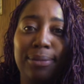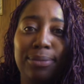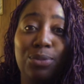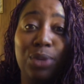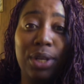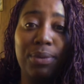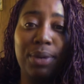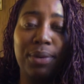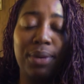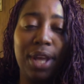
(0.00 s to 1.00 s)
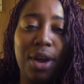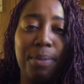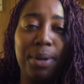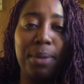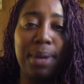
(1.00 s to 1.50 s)
really, really, really
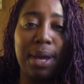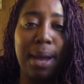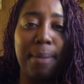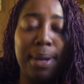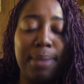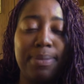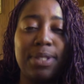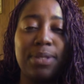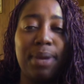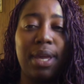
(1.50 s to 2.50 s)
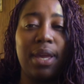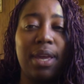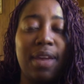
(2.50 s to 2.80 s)
hope it'll be coming up this week.